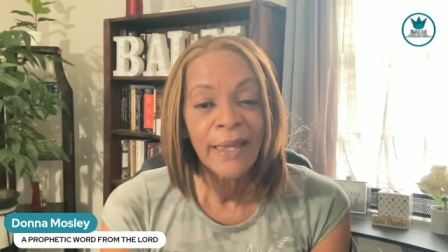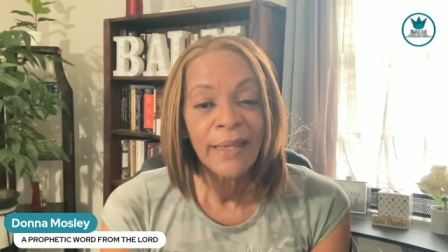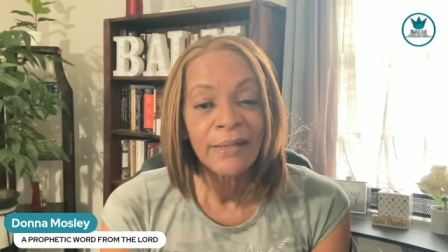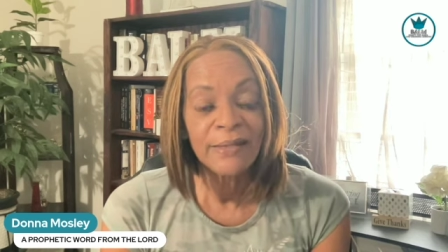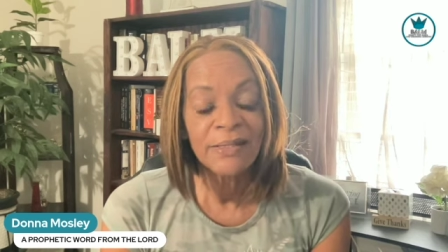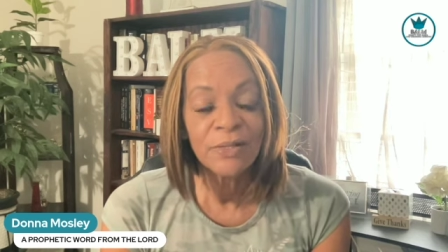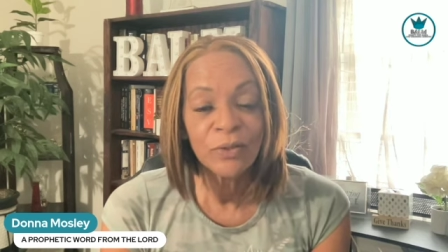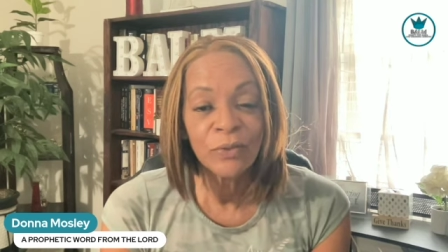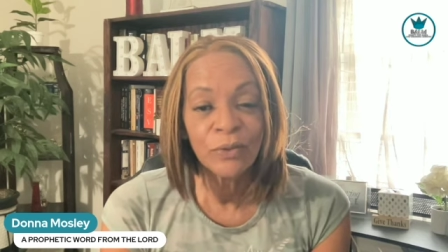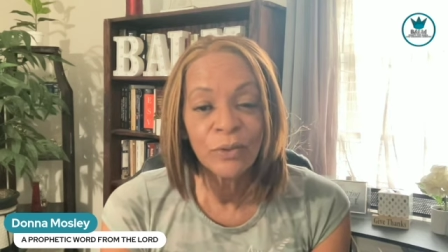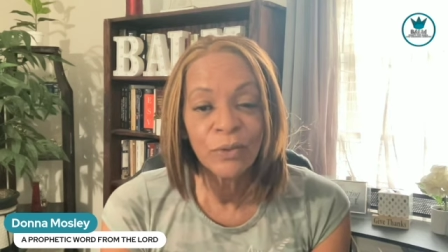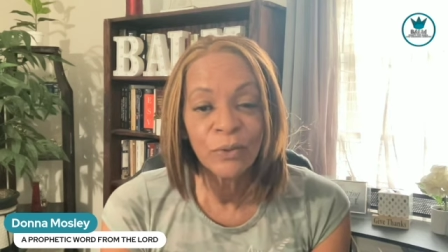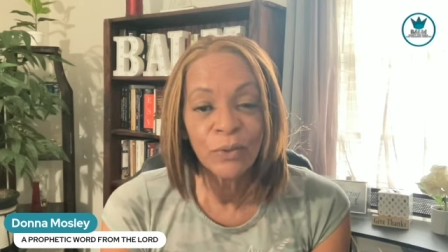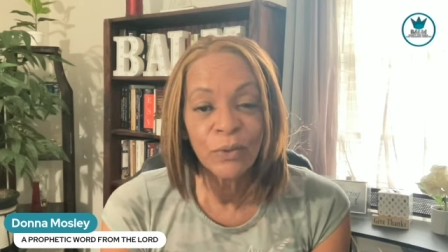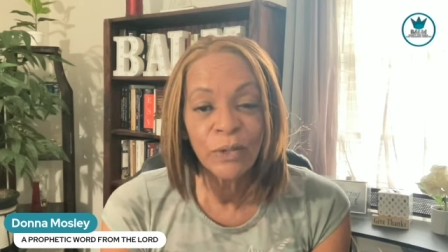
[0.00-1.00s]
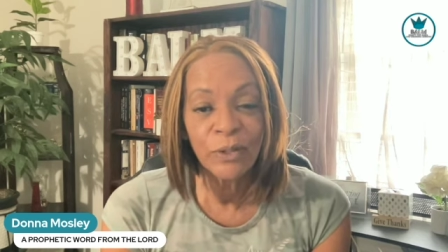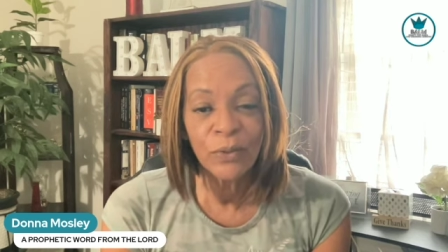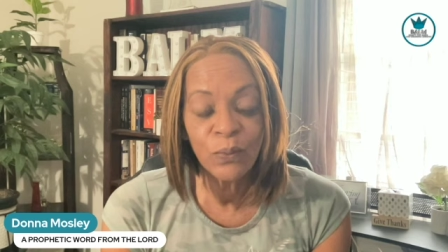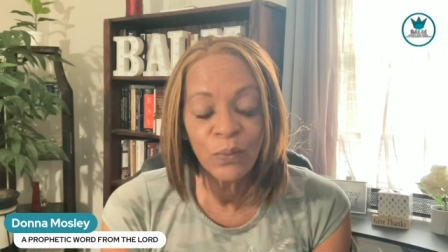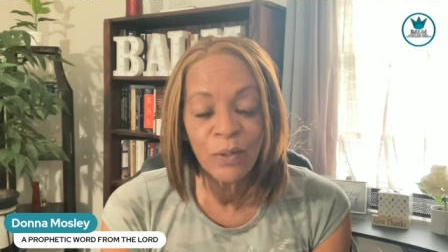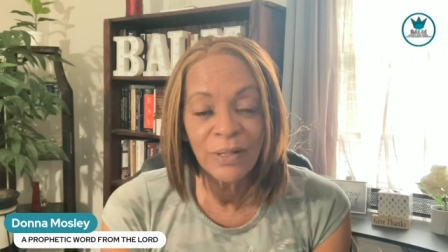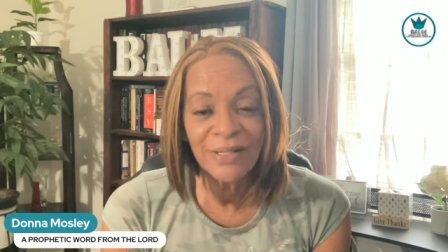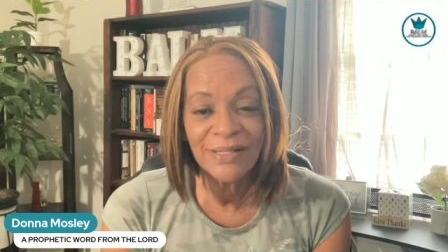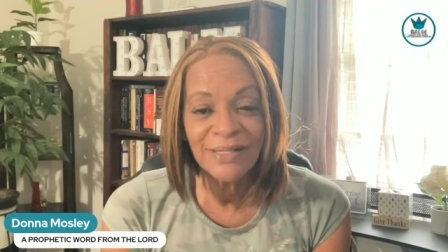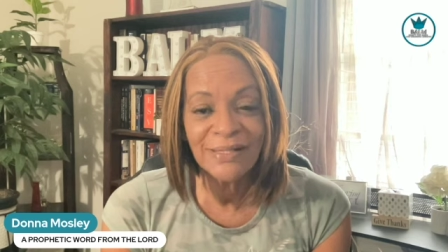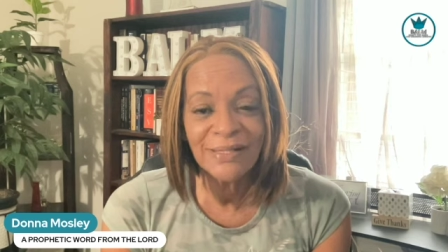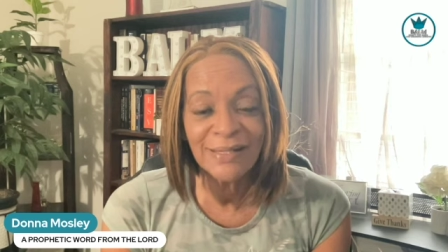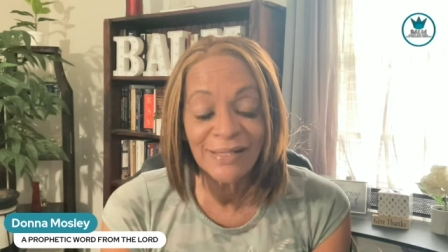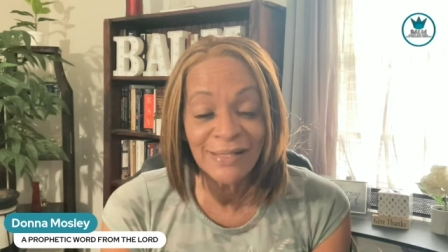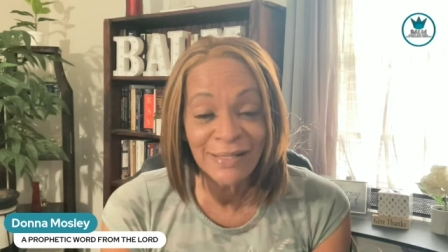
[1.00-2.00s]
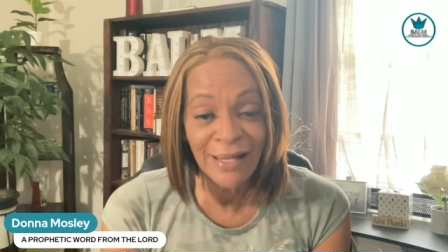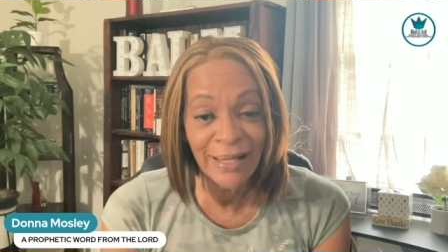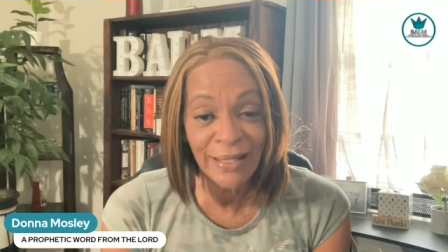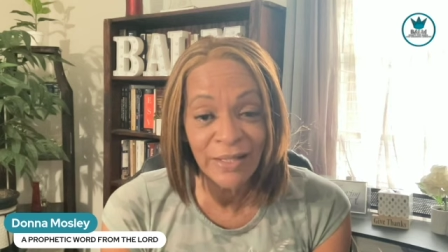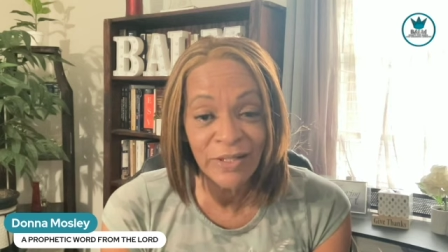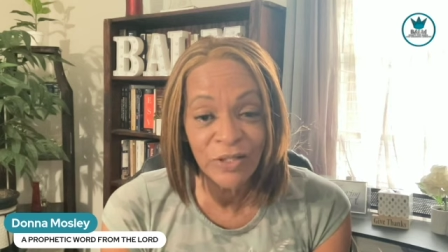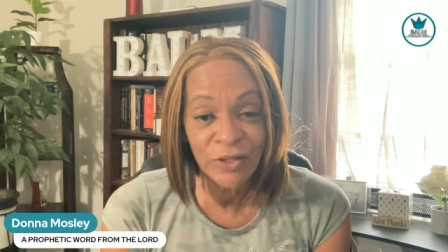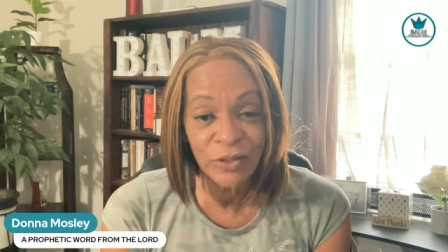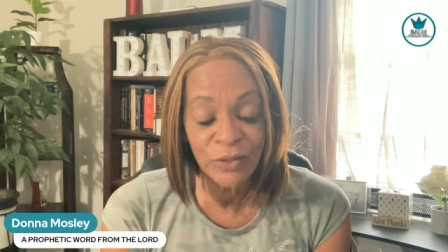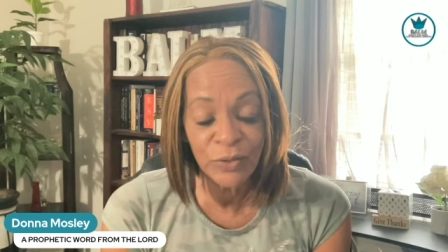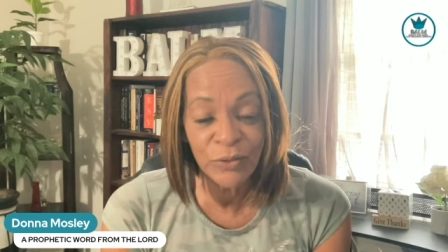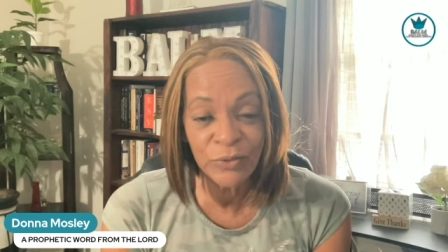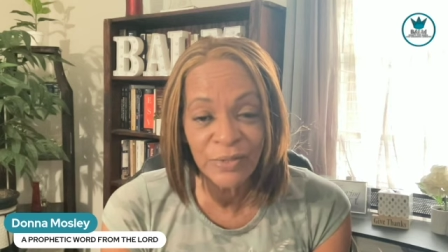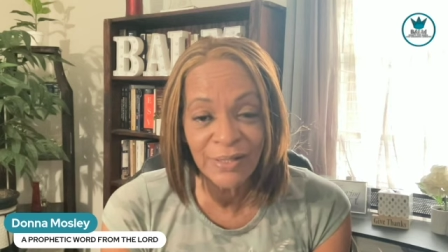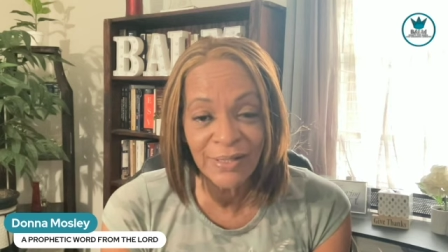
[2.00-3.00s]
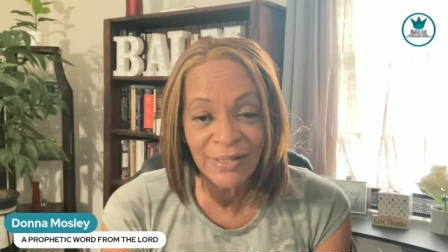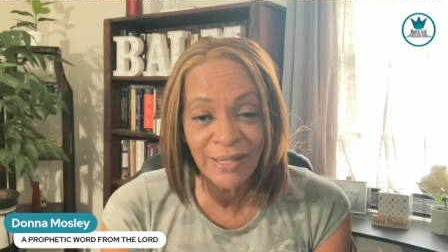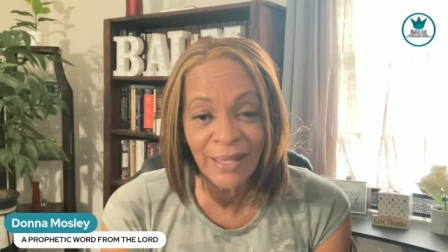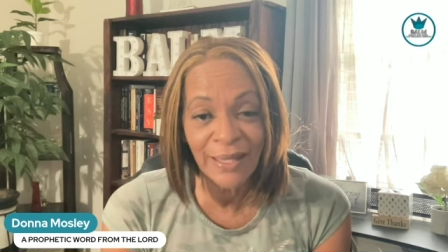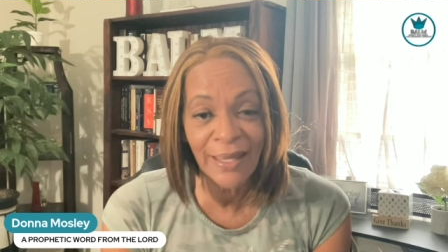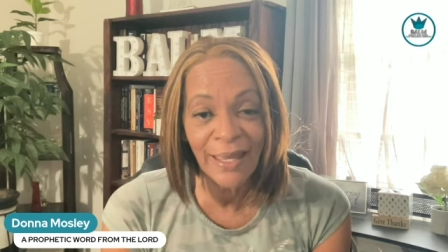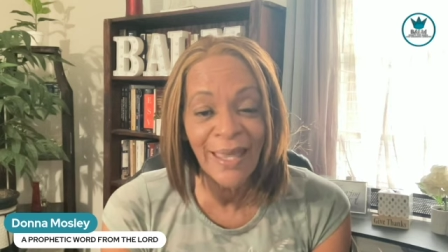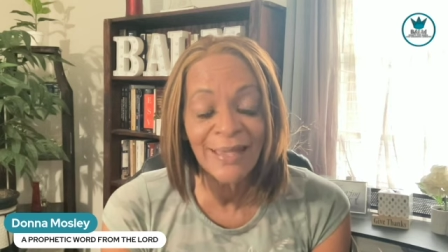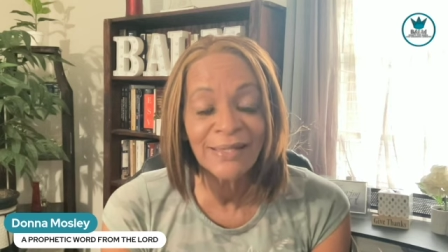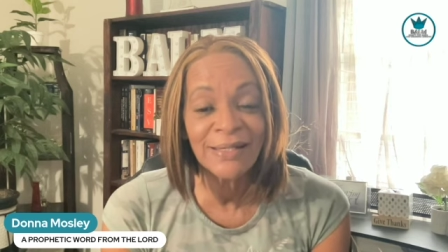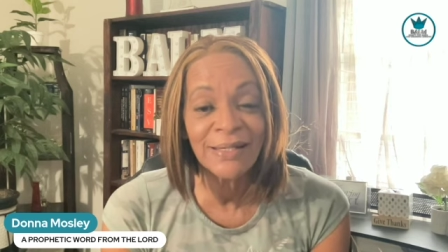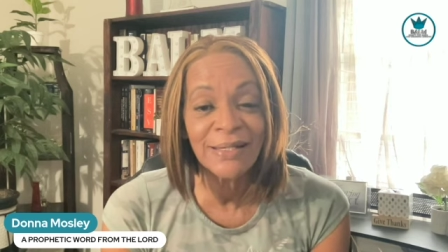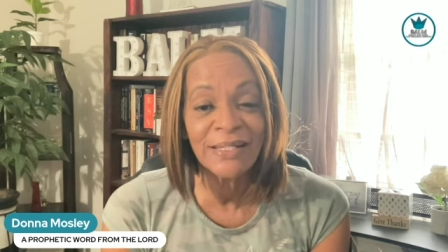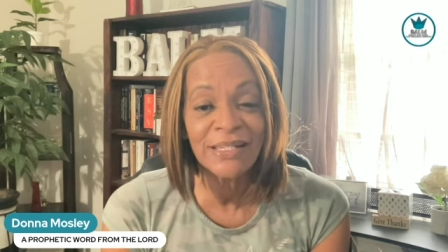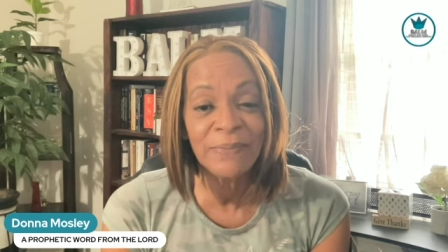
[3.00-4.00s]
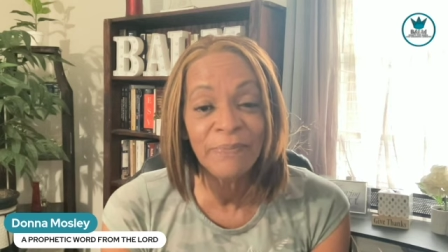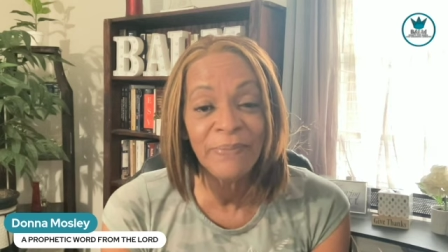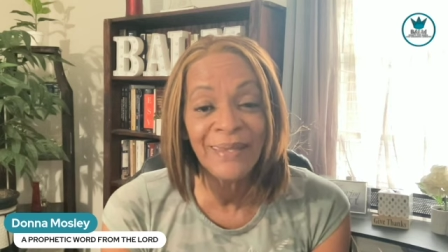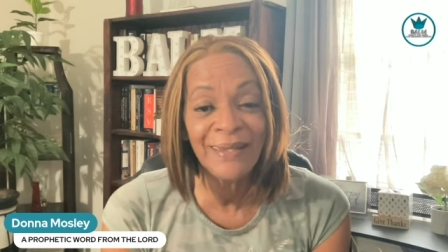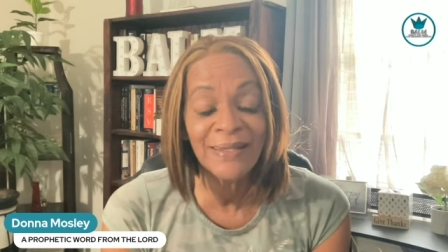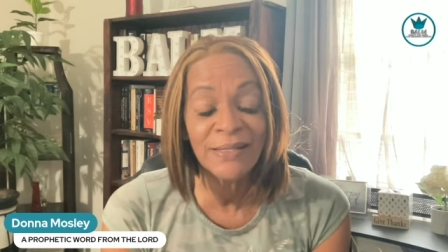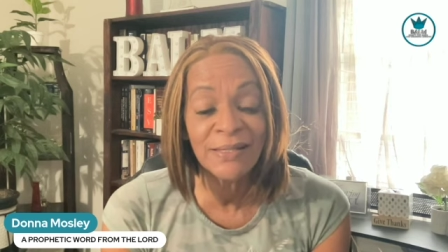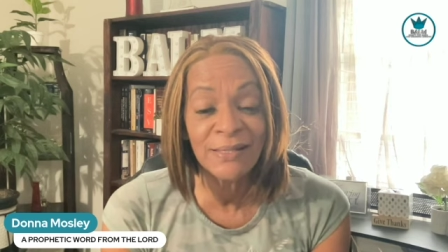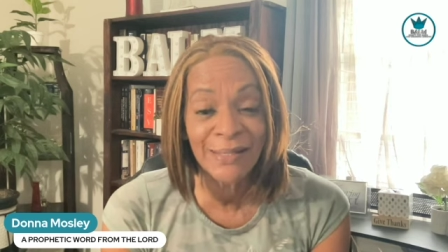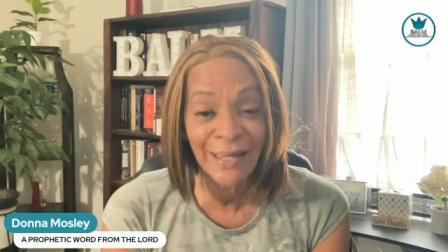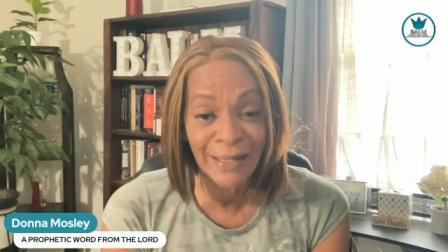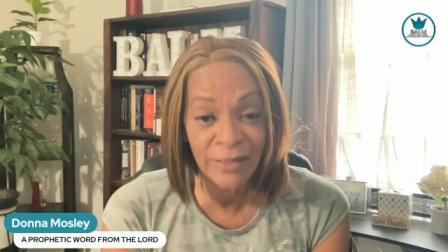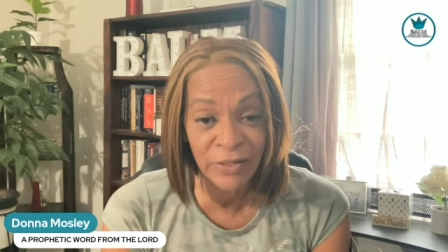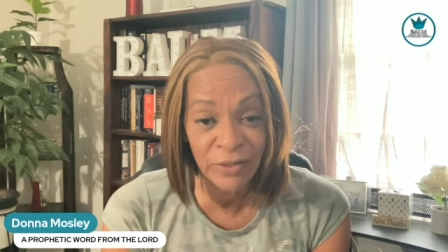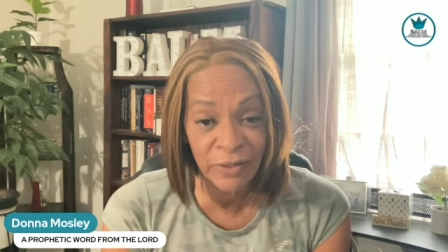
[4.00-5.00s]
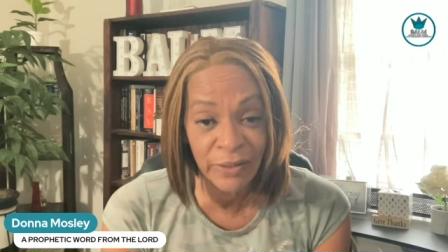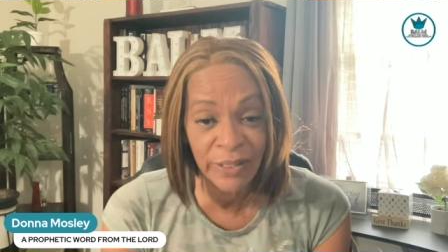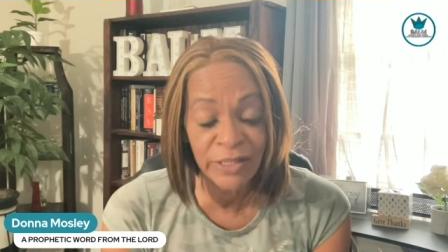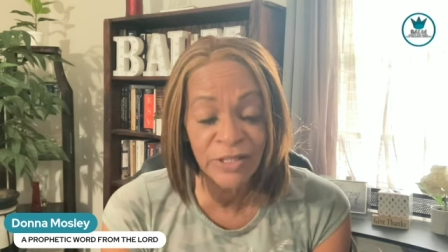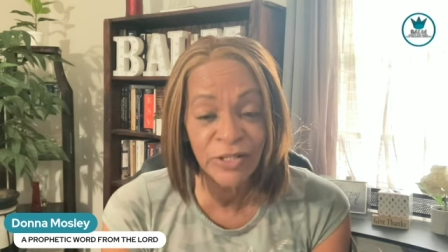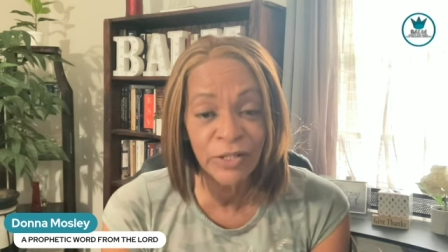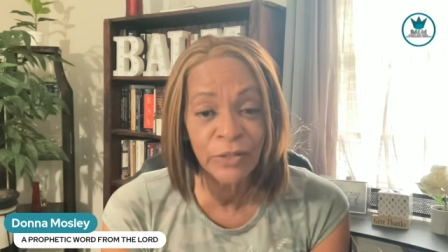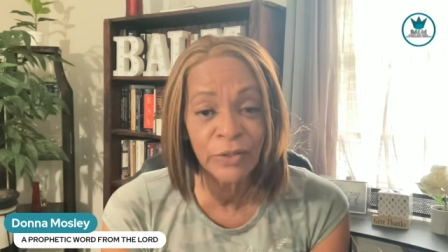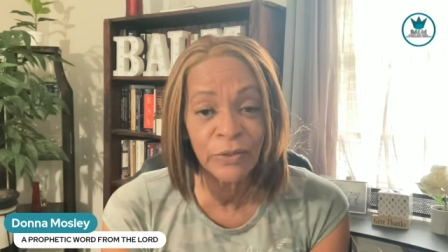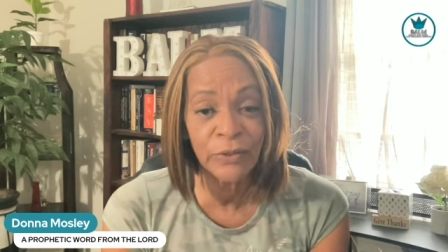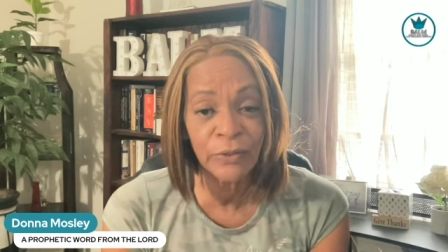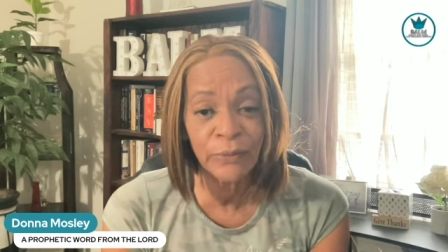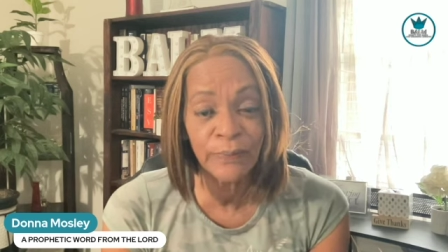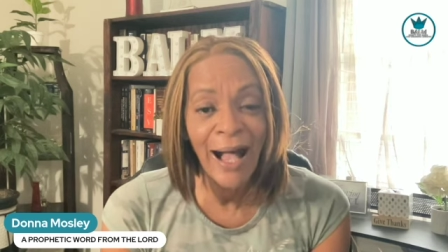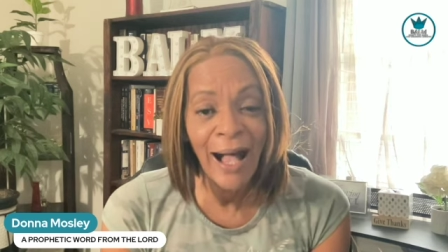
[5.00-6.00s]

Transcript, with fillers: And so the Lord wants to say to you today, as He speaks tenderly to you,